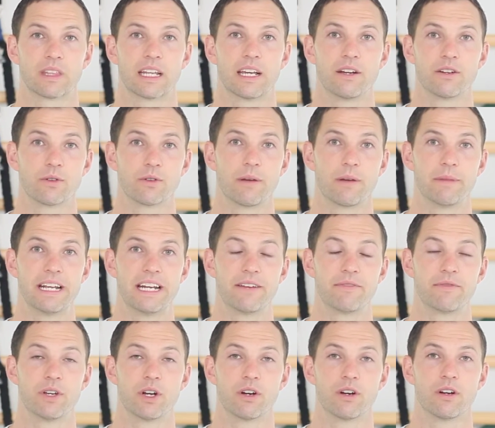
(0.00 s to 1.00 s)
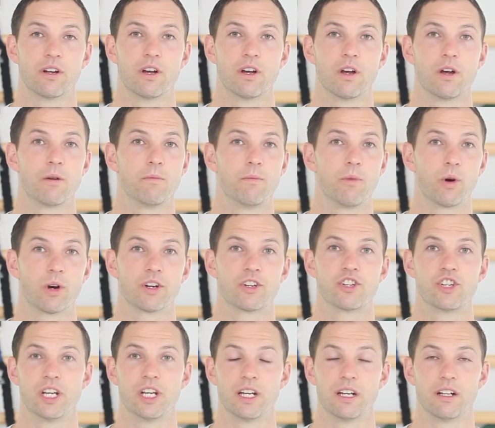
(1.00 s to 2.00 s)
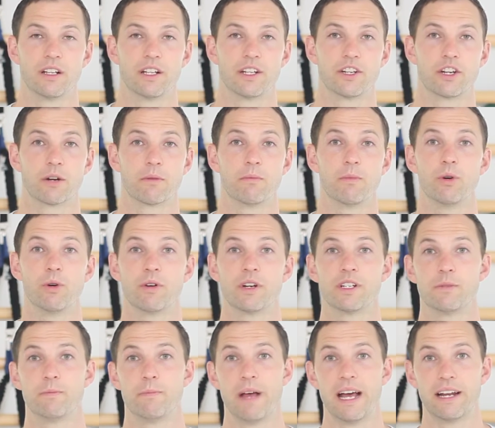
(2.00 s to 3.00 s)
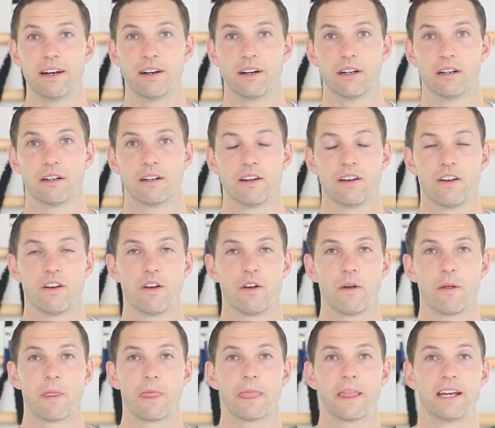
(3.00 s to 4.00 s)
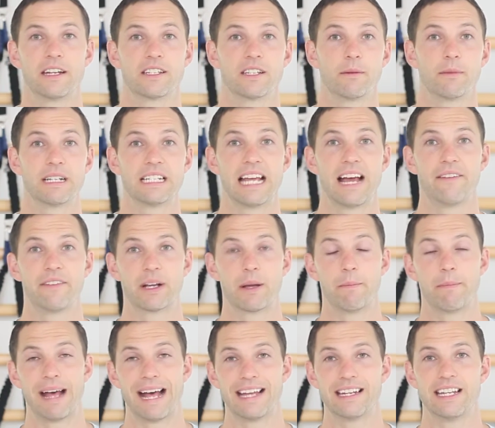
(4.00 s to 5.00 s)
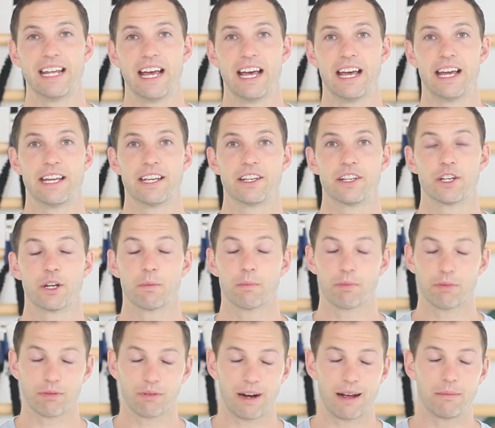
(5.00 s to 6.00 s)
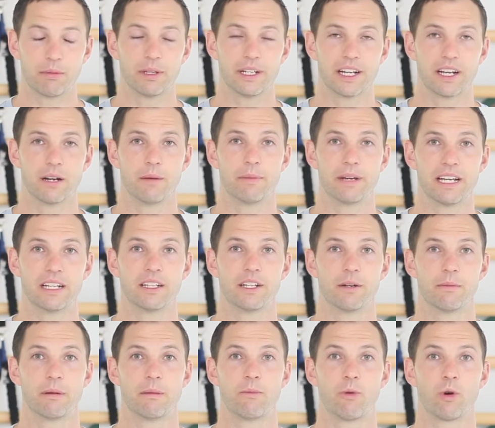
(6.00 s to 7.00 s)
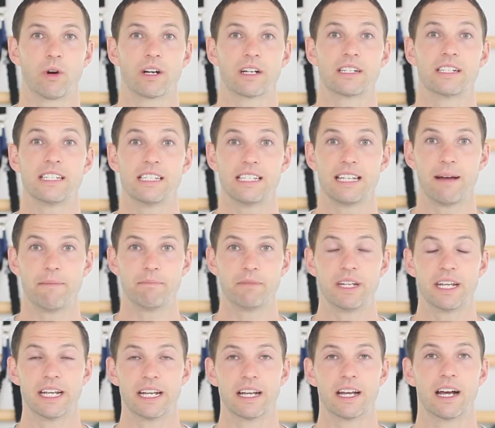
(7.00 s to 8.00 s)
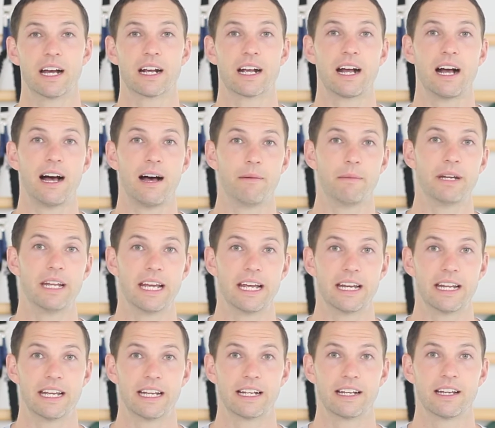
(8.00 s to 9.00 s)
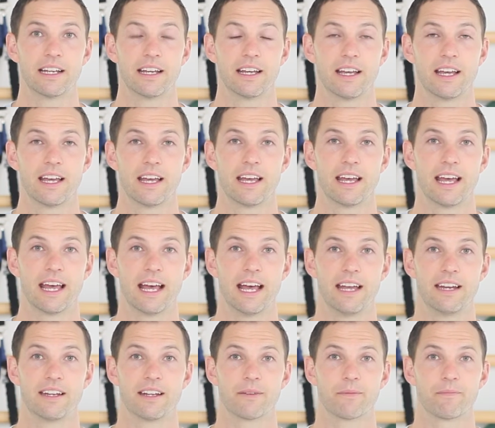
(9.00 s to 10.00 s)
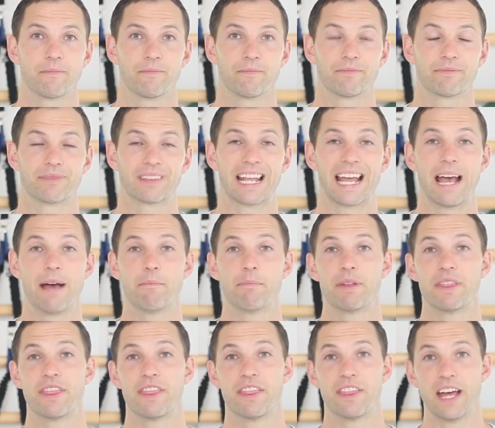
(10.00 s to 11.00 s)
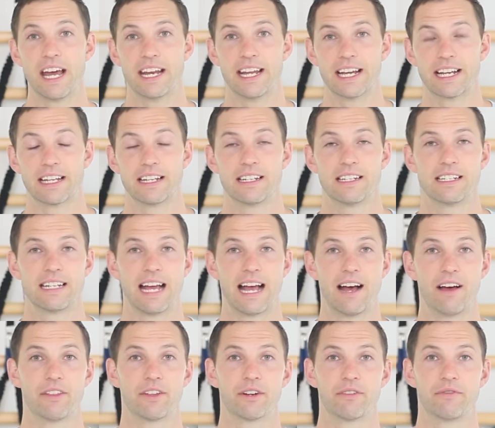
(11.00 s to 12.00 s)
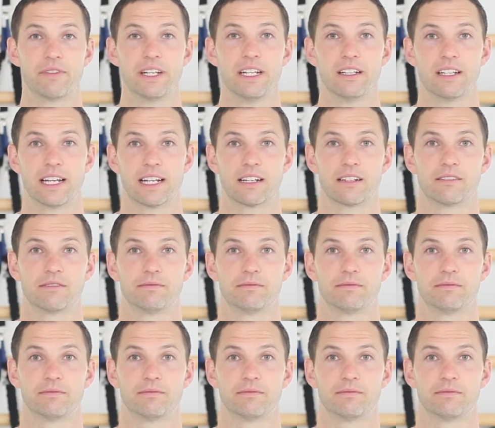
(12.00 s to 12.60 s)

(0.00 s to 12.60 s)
And here's what I mean. If you're more chill and your mood is better and somebody's having a bad day, you're probably going to be a little bit more accepting, accommodating, and empathetic to how they're feeling.